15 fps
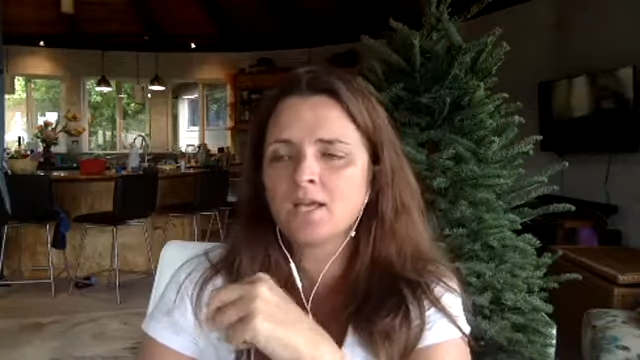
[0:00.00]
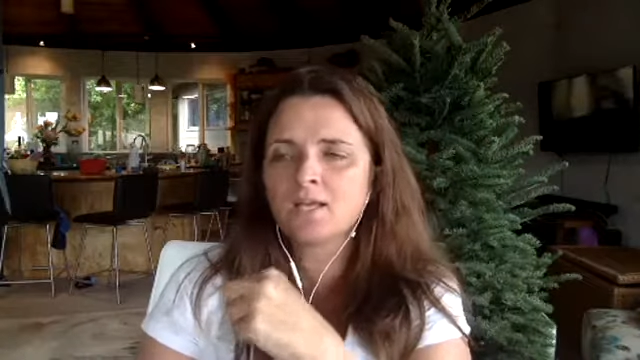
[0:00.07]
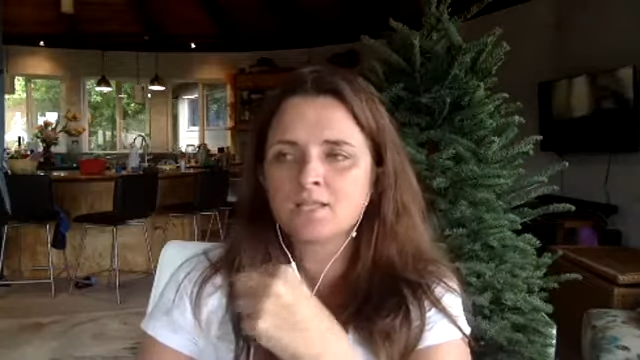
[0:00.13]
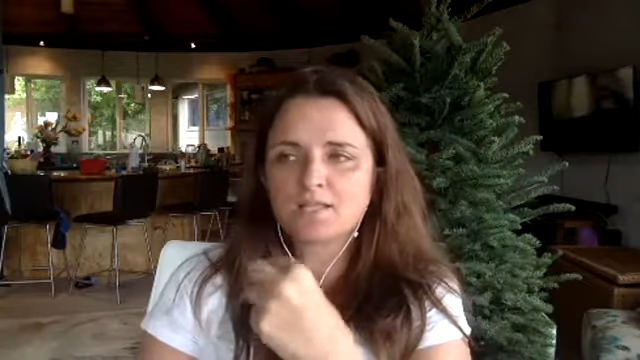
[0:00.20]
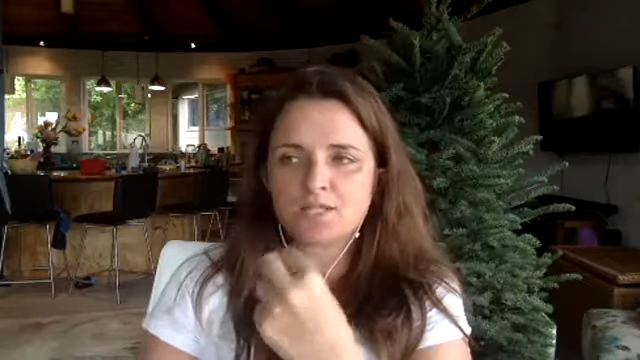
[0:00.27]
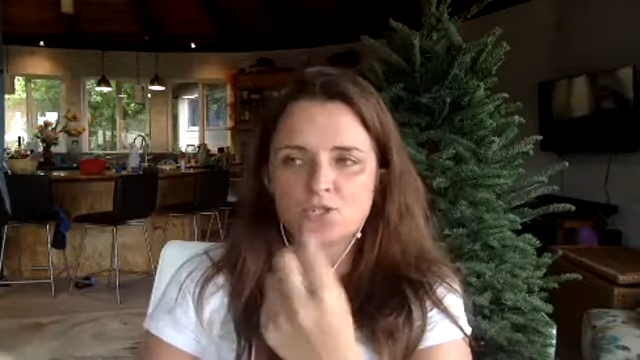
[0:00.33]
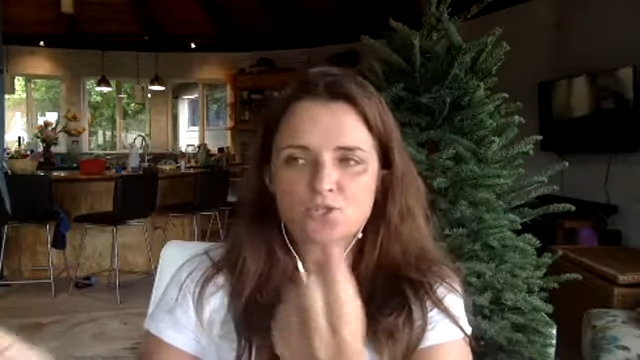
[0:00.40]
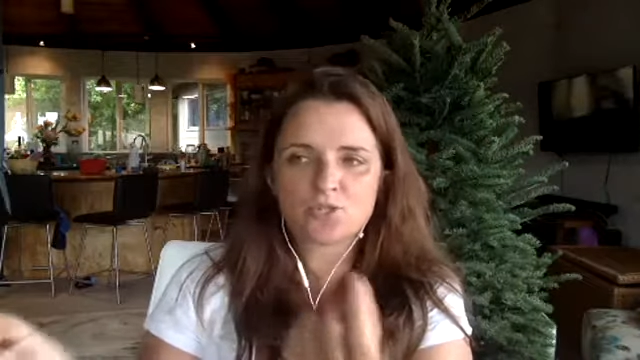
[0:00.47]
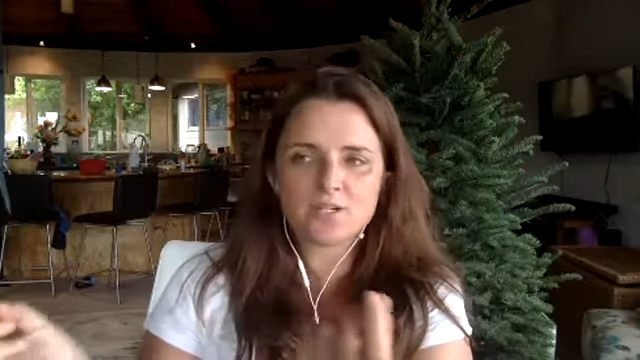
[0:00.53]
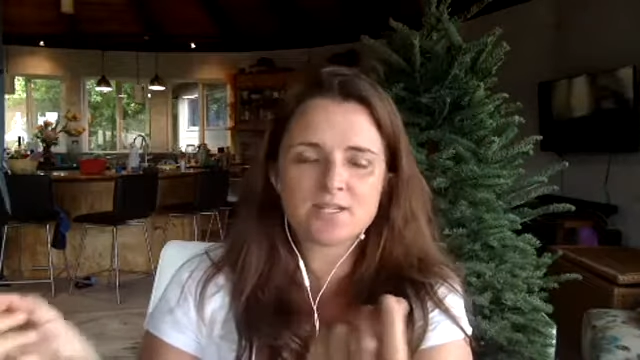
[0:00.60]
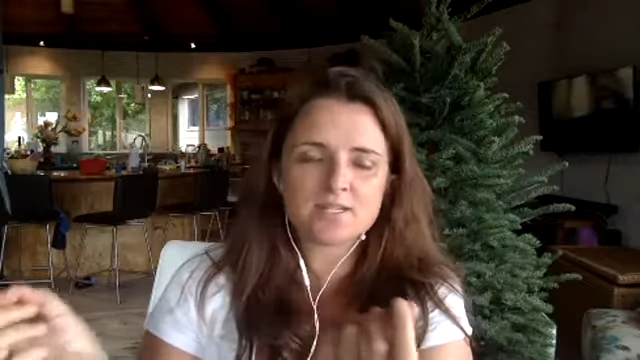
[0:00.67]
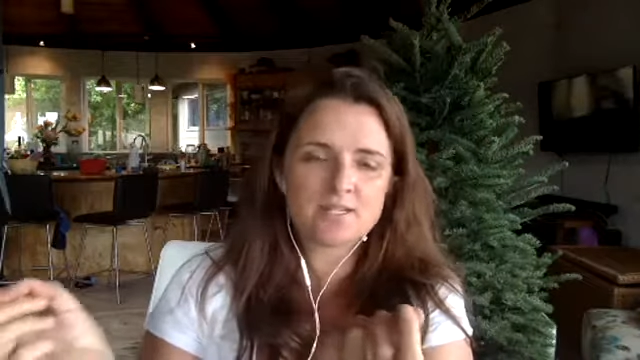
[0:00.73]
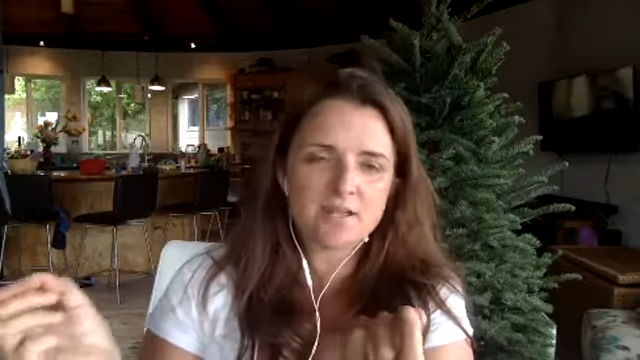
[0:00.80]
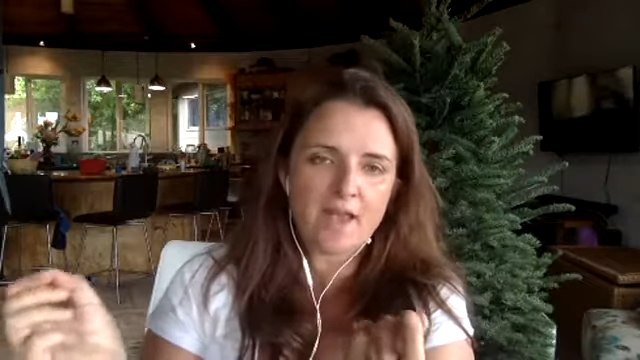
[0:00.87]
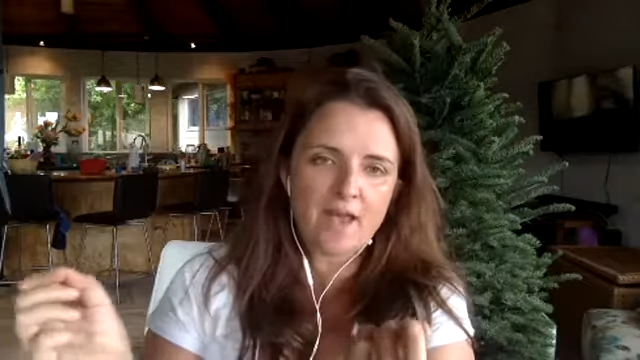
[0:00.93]

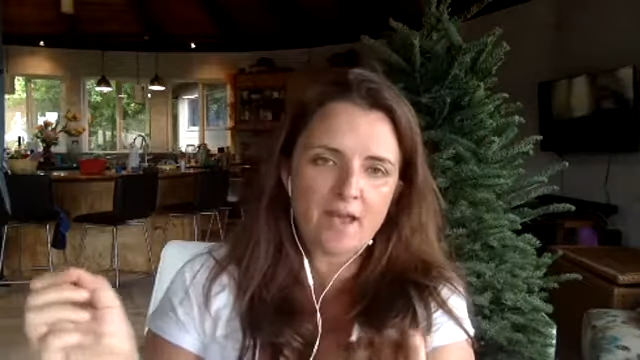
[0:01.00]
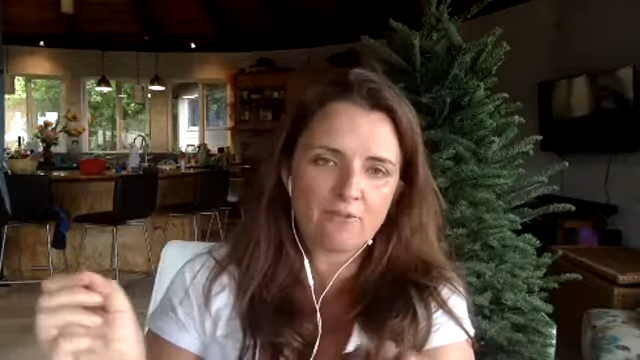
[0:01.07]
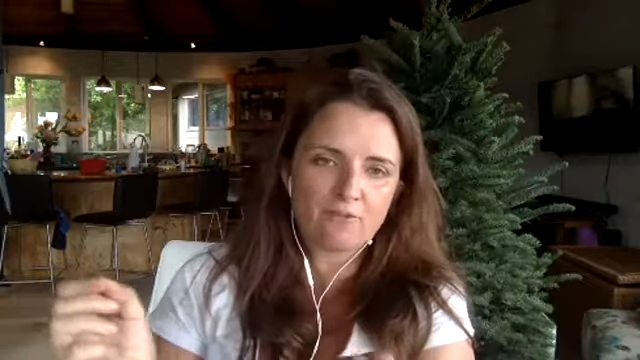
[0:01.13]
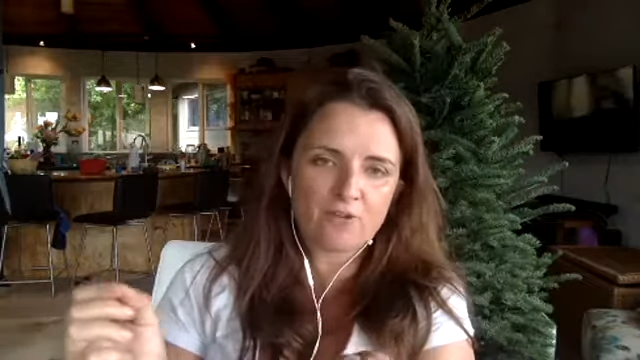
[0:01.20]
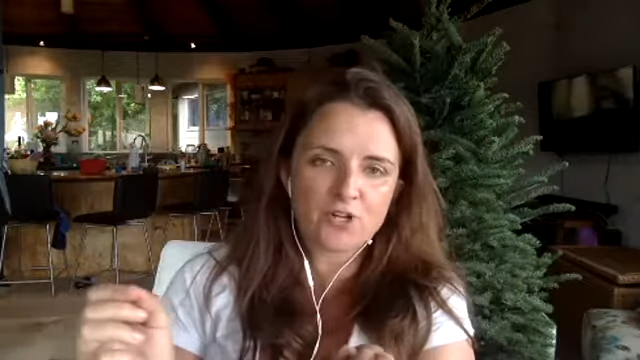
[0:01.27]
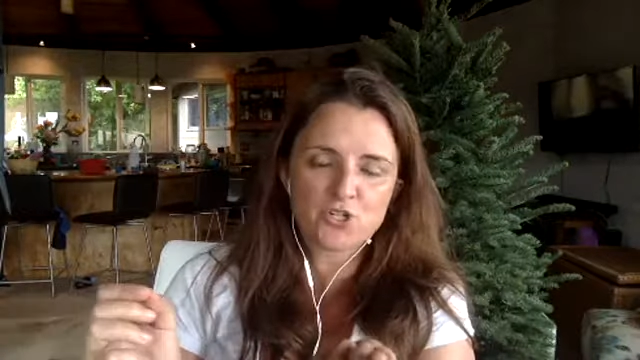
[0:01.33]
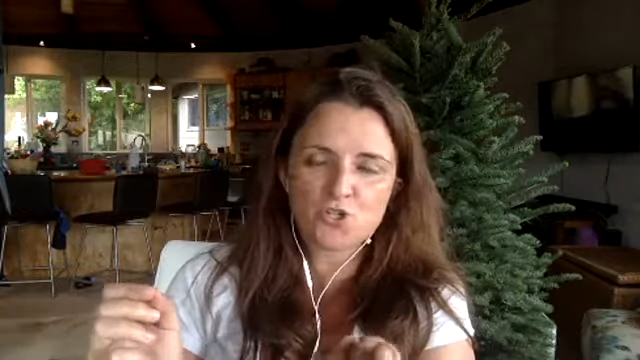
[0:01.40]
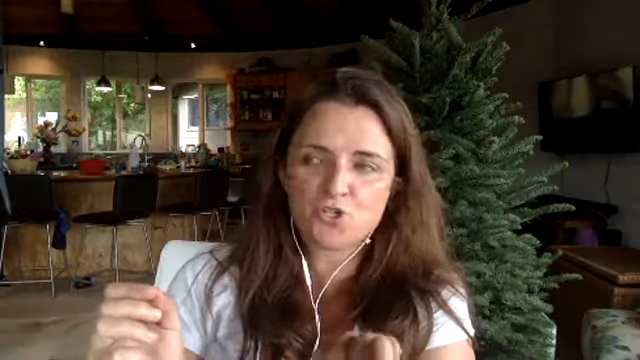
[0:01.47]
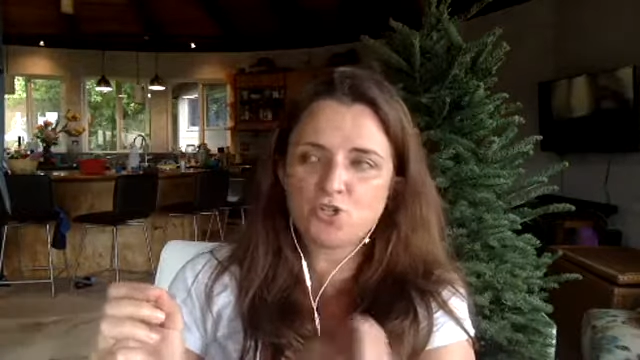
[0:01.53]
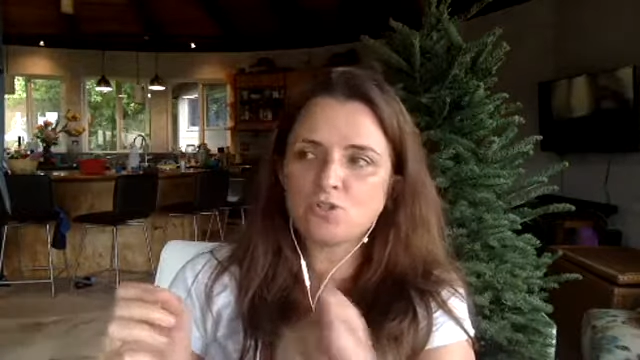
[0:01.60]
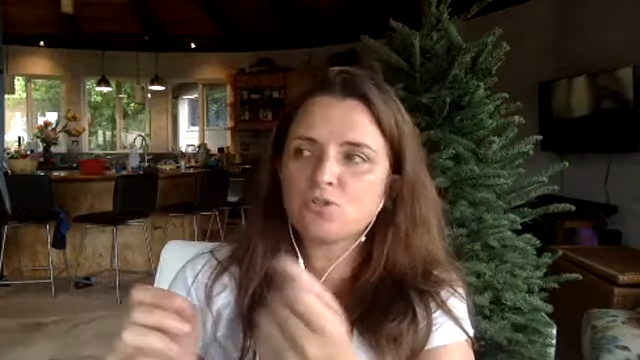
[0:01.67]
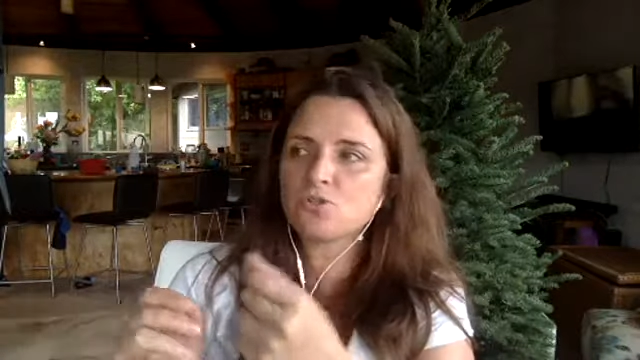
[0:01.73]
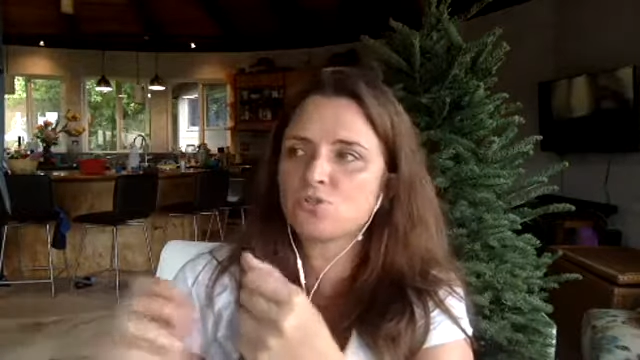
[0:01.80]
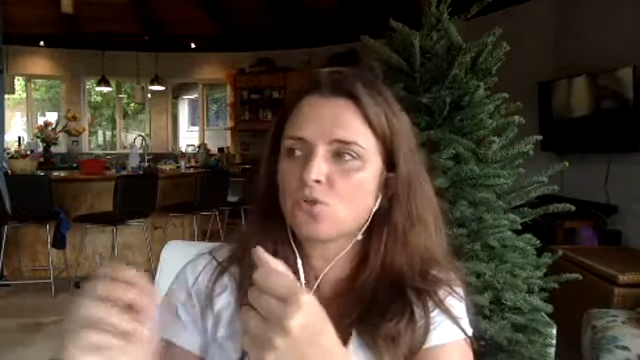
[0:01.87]
citrus and fresh juice,